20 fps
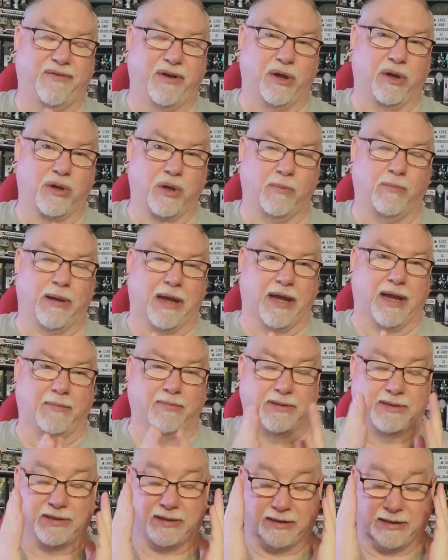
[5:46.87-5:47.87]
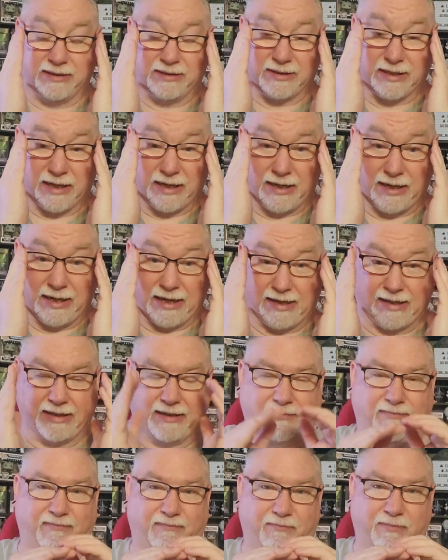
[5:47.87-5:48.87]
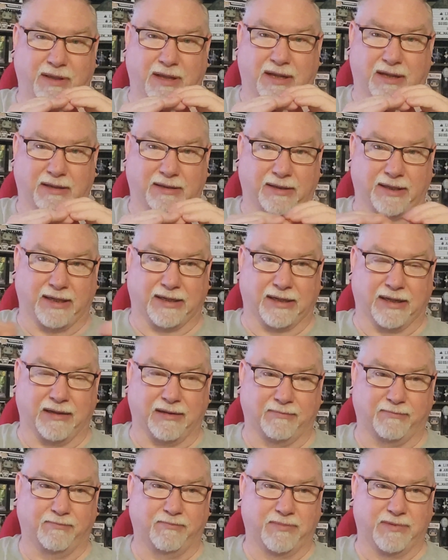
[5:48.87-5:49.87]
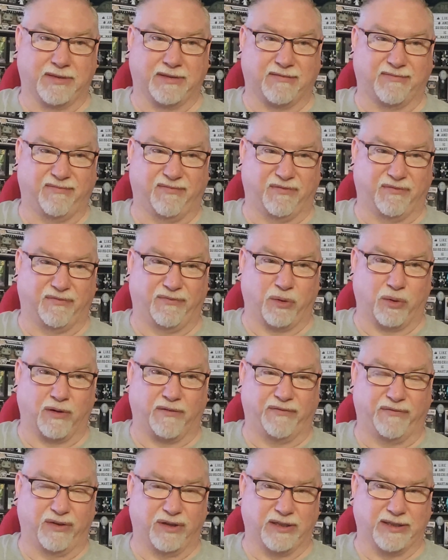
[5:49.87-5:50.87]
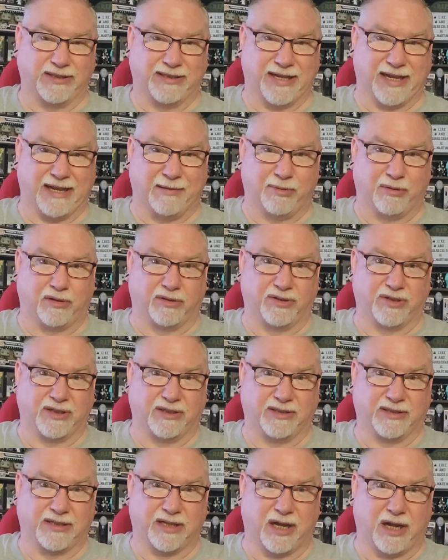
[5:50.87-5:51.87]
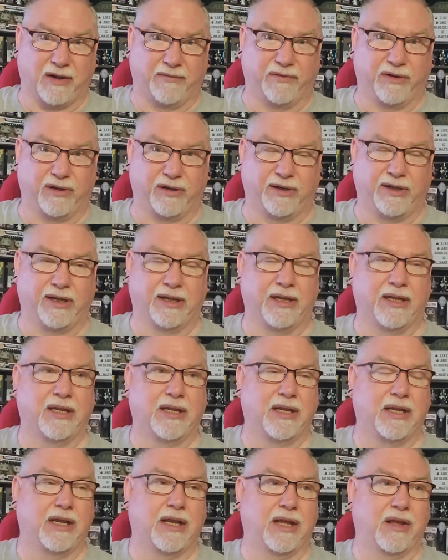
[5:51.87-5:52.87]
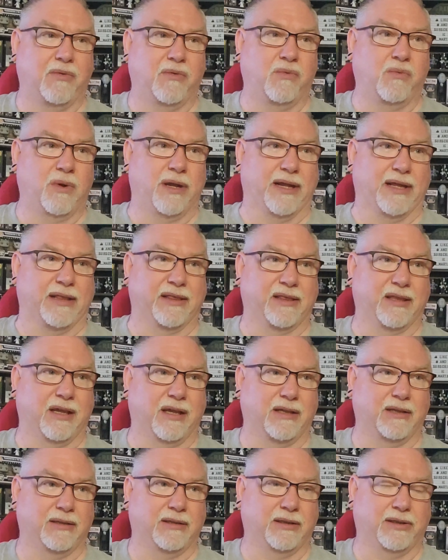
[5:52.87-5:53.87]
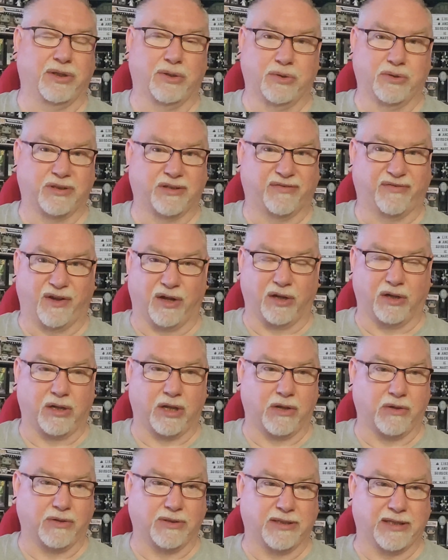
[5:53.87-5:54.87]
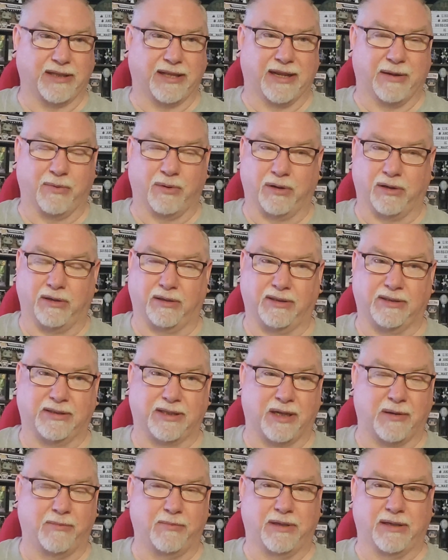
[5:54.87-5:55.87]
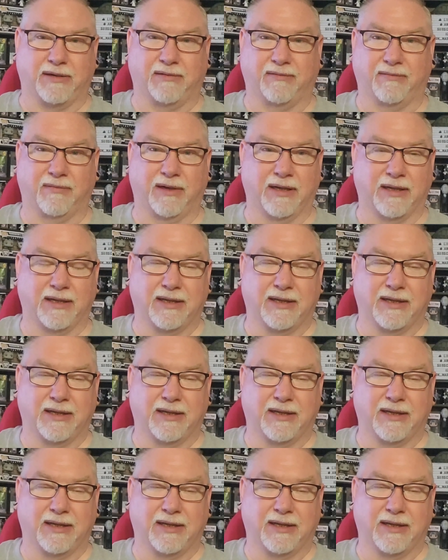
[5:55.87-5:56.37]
Funko Pops. This guy had like a 4-foot table just covered with loose Funkos, and they were some in